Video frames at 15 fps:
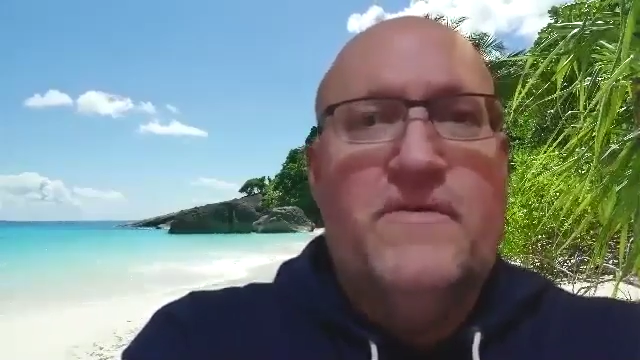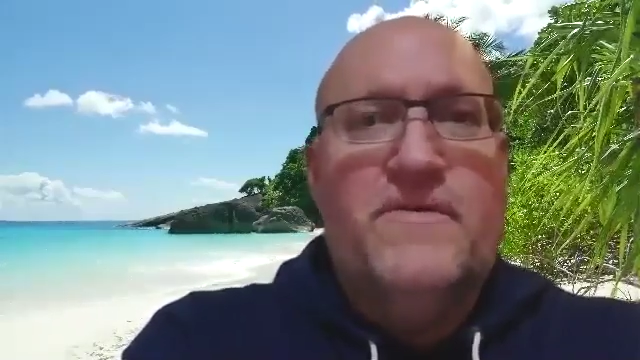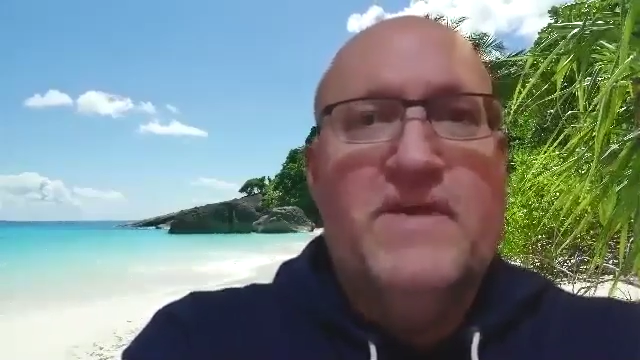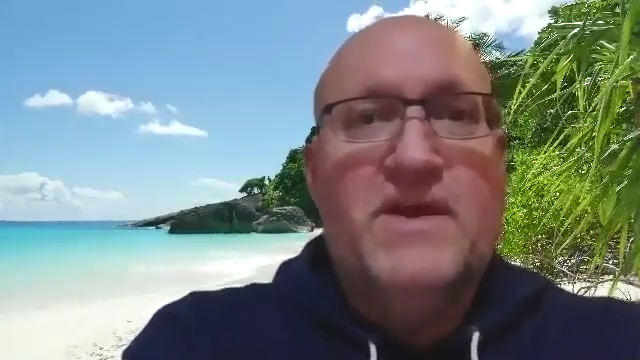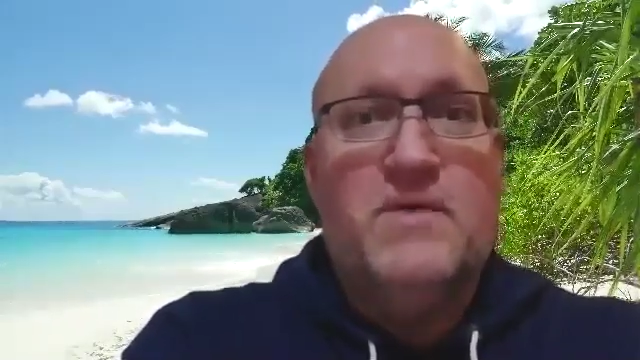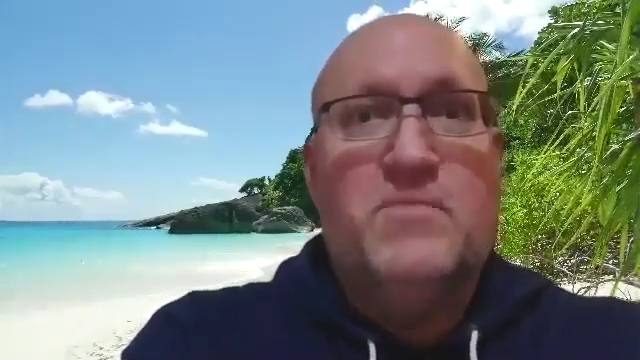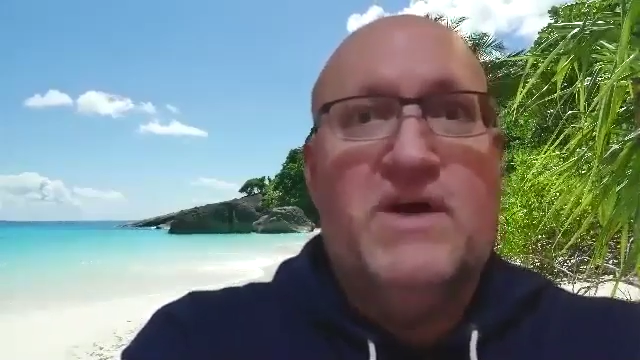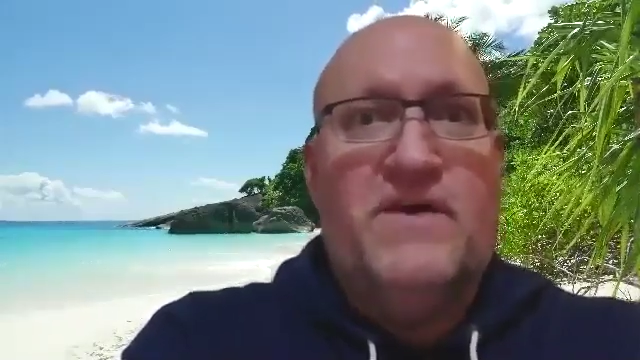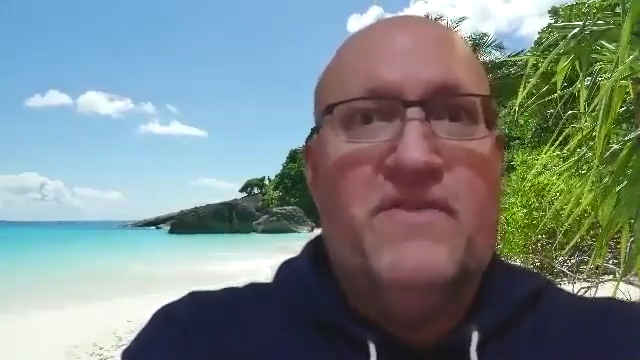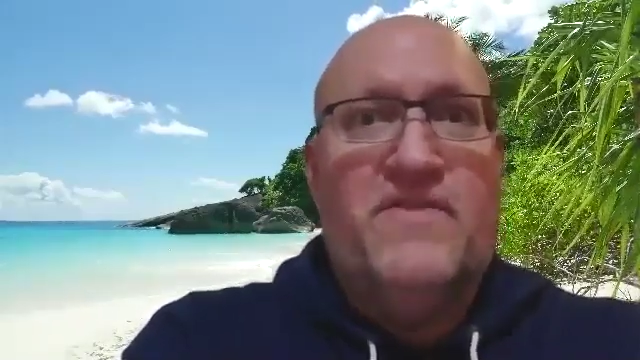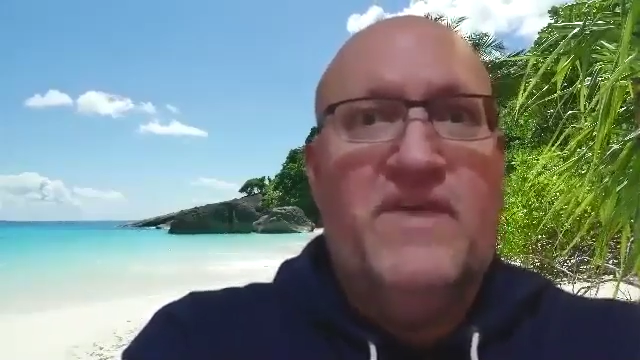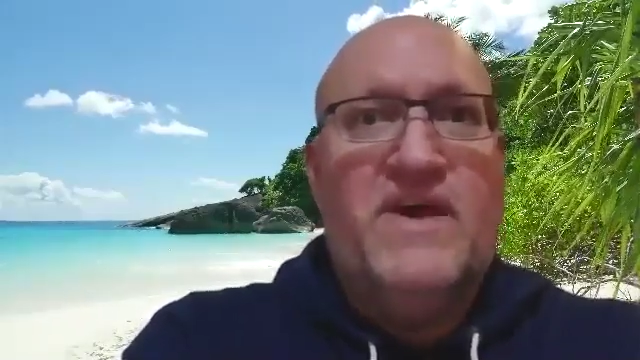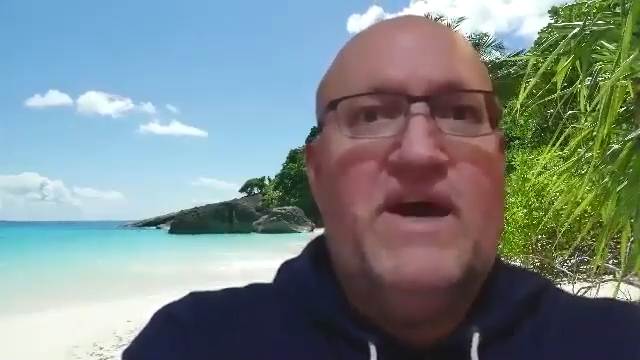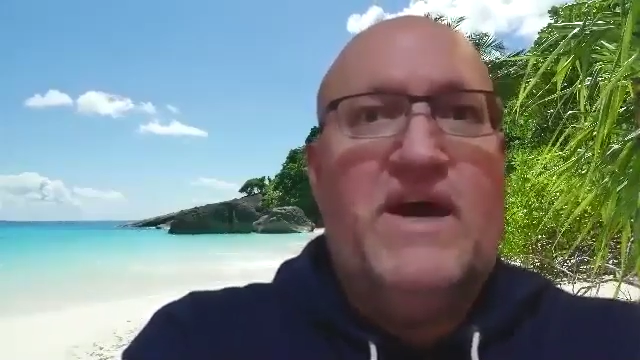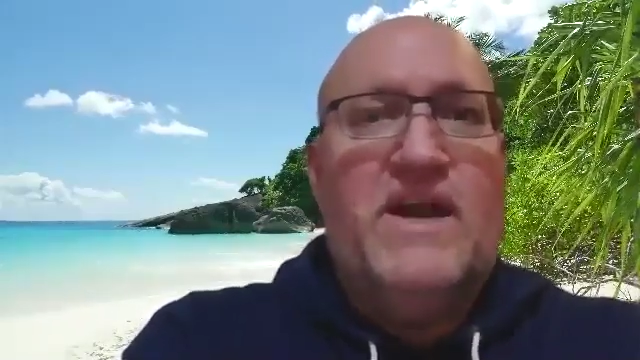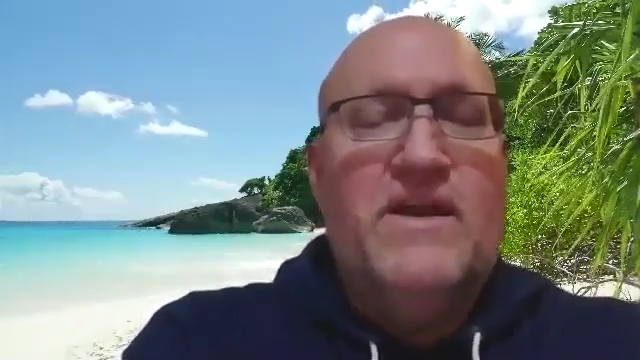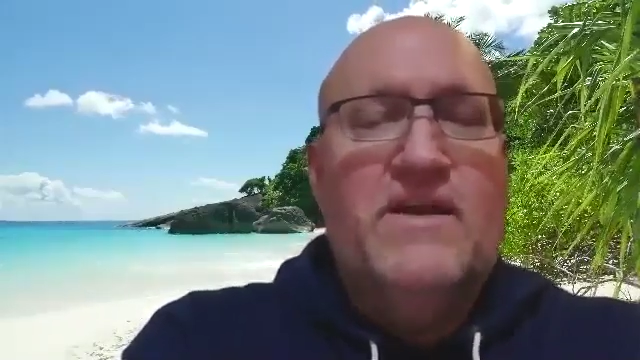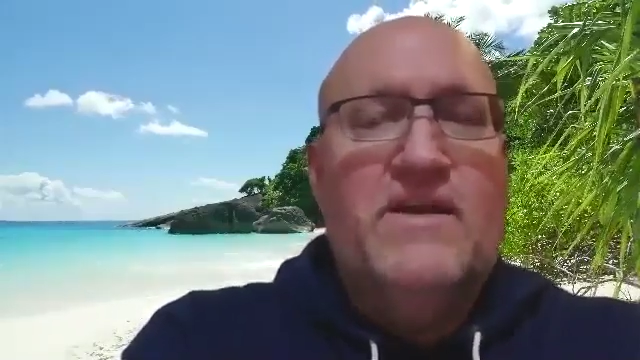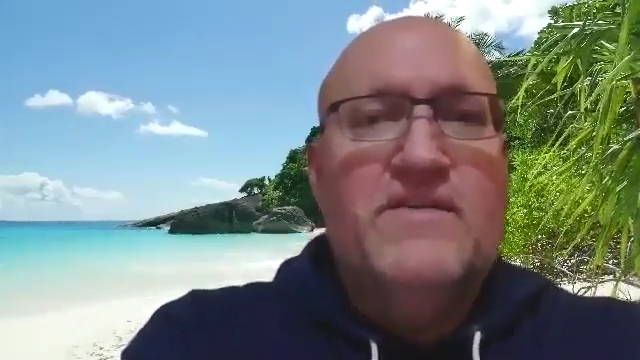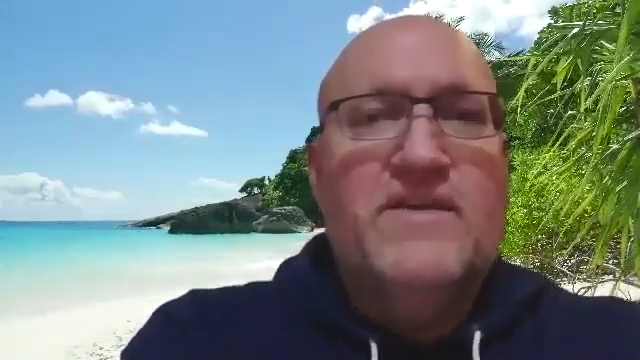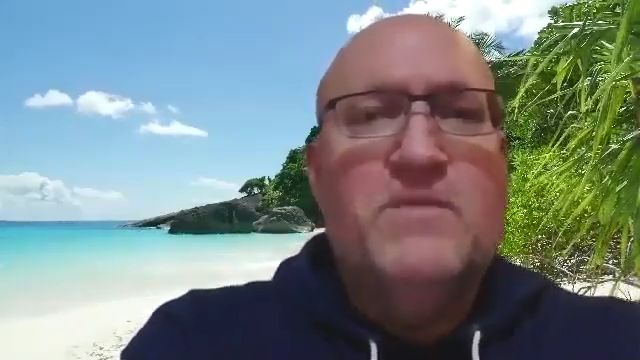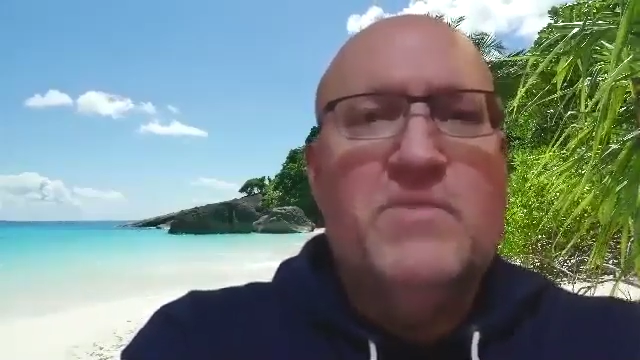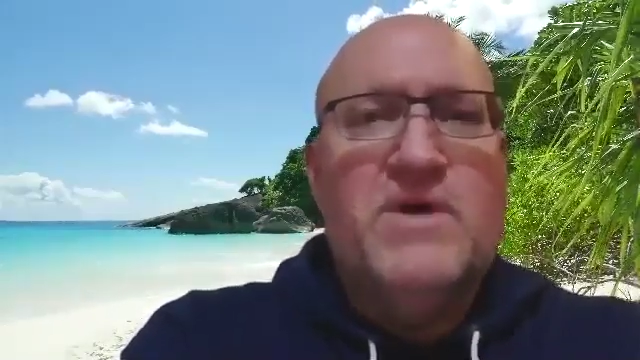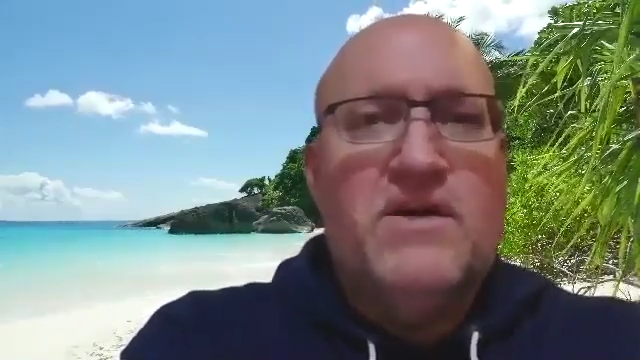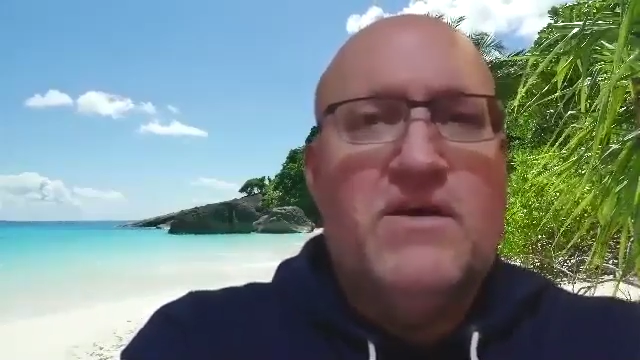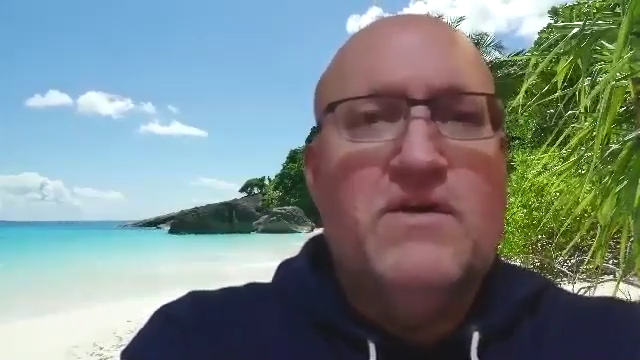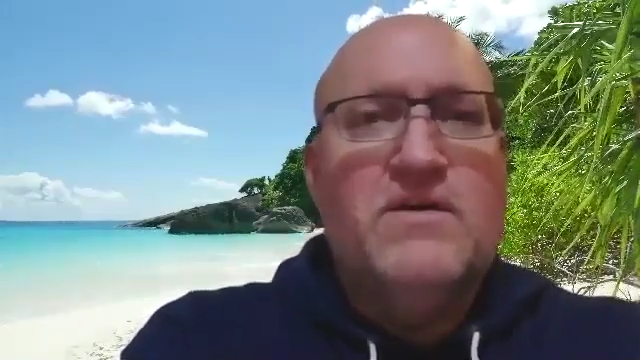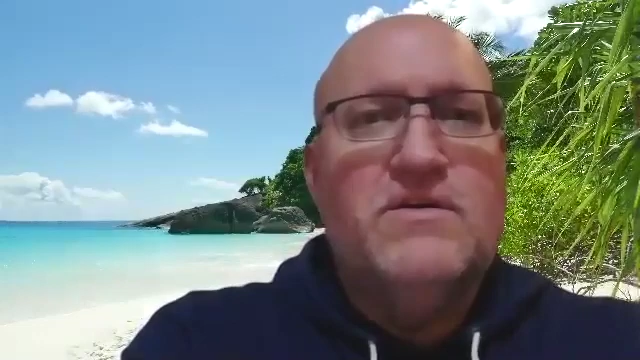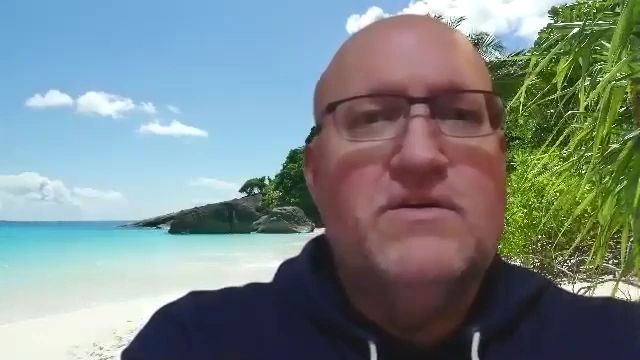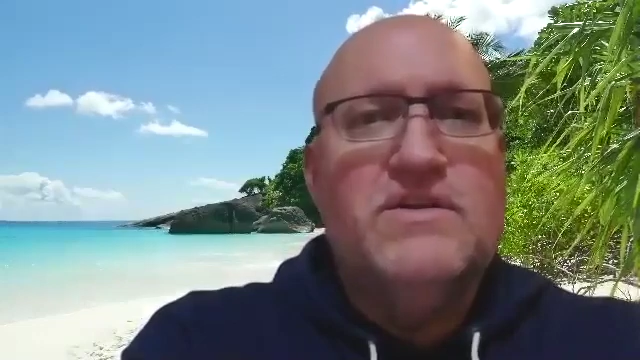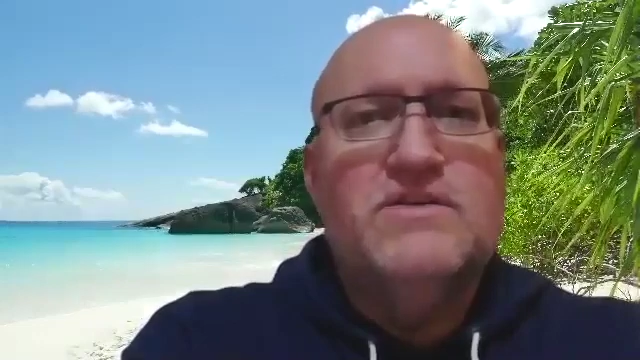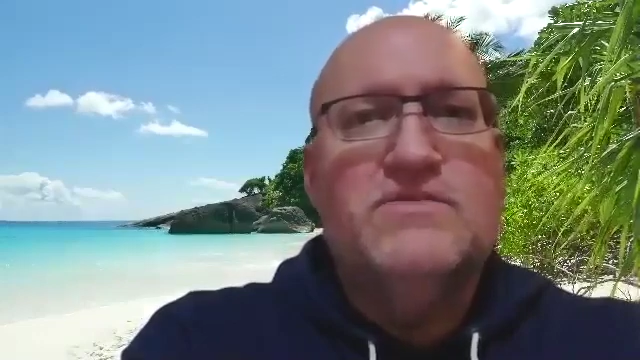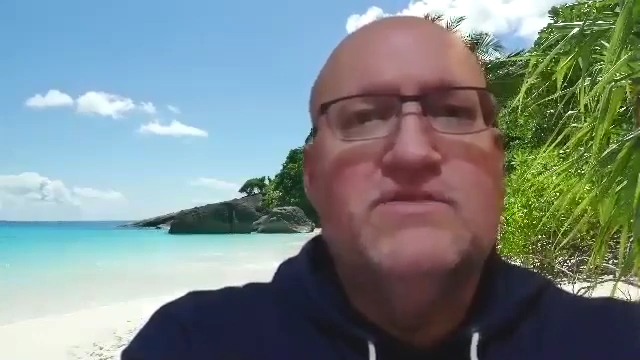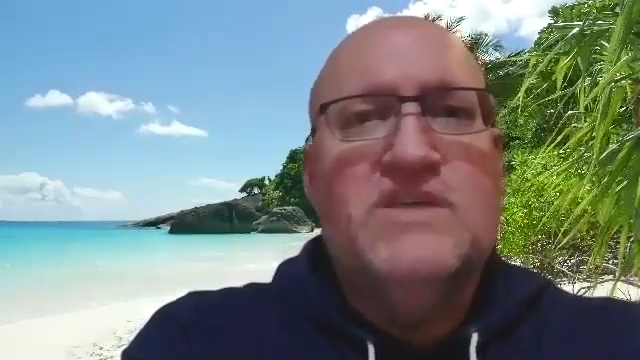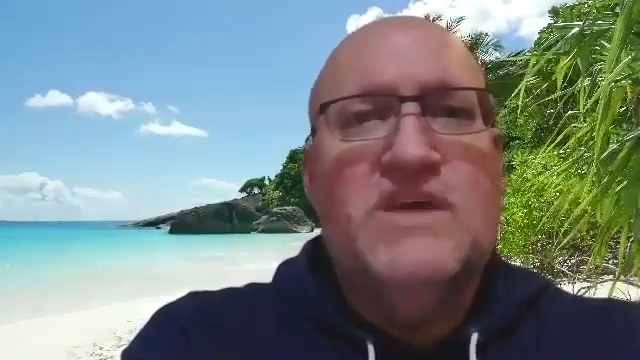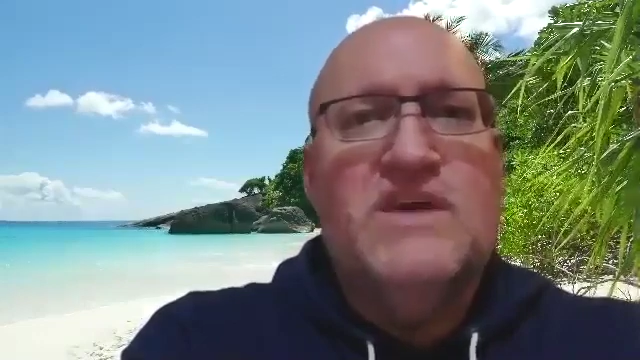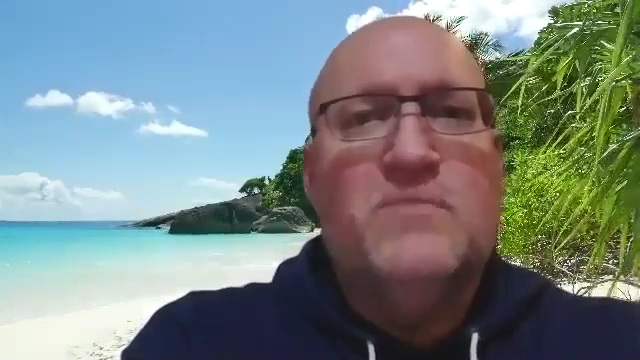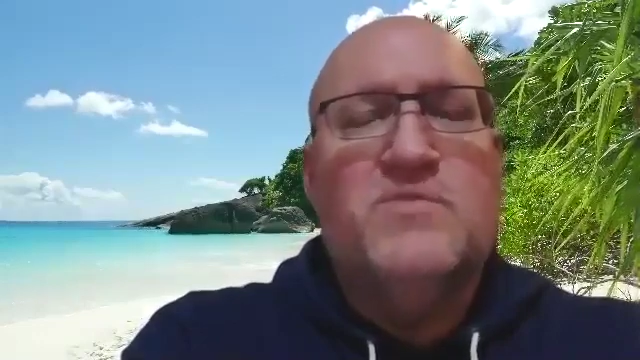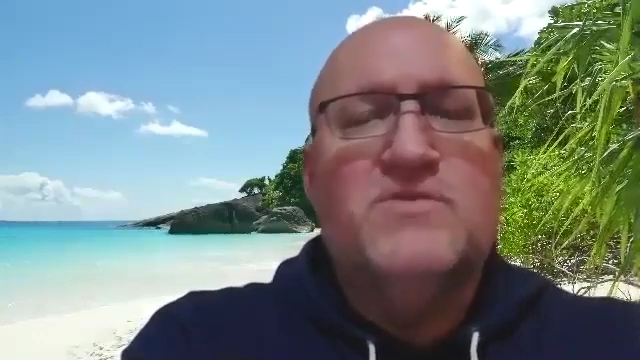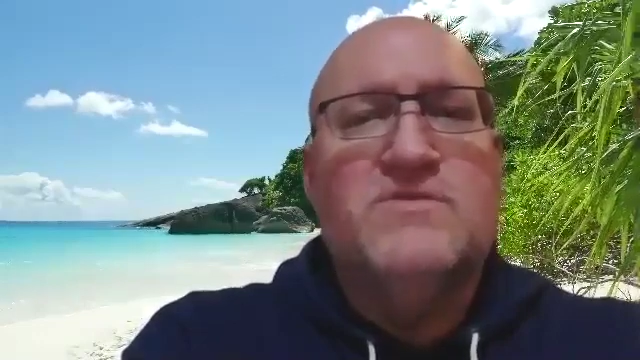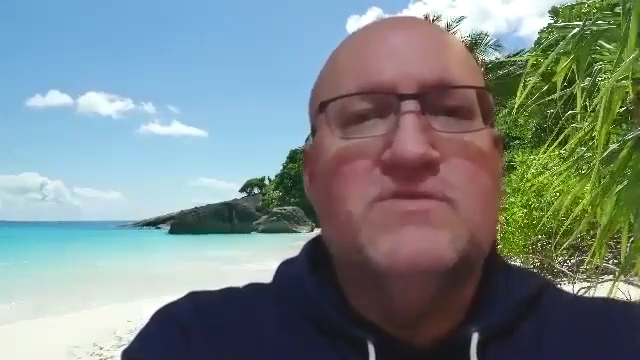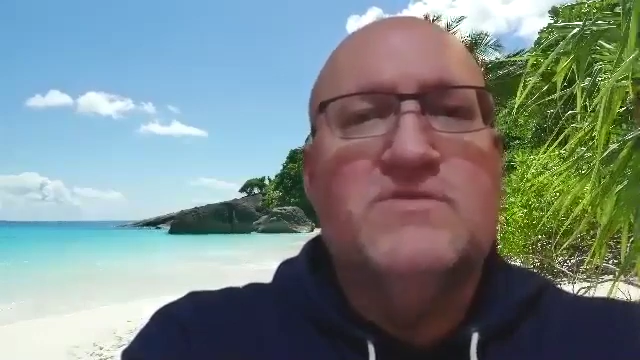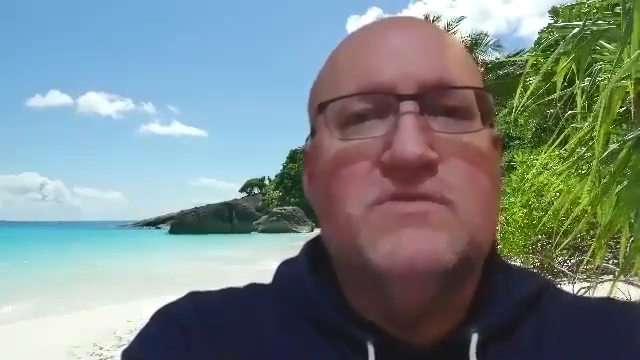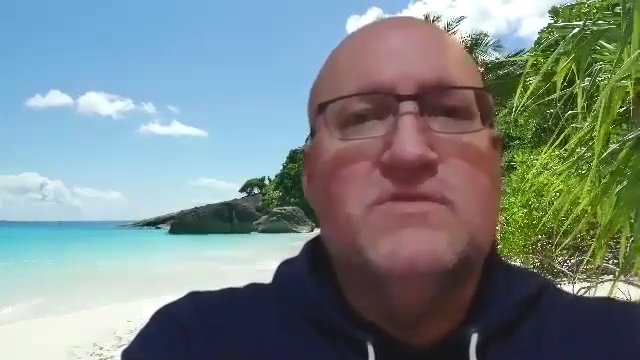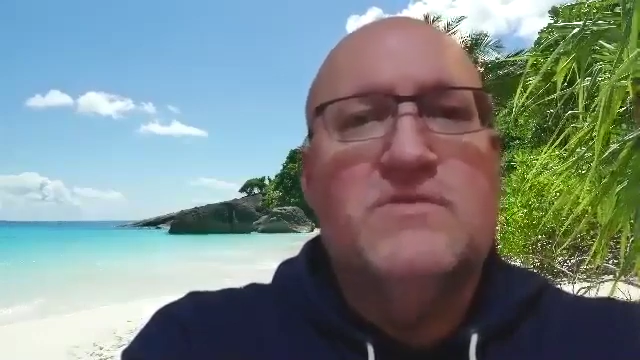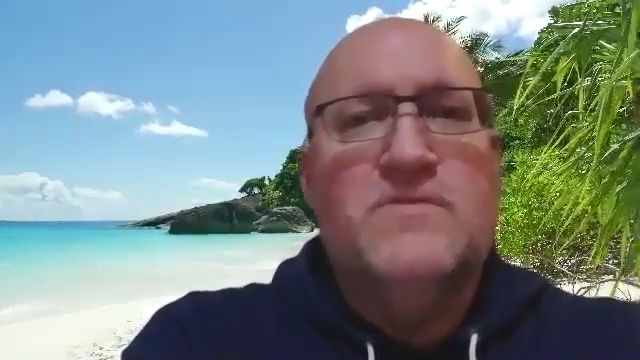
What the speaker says: Think about that. Think about all those animals.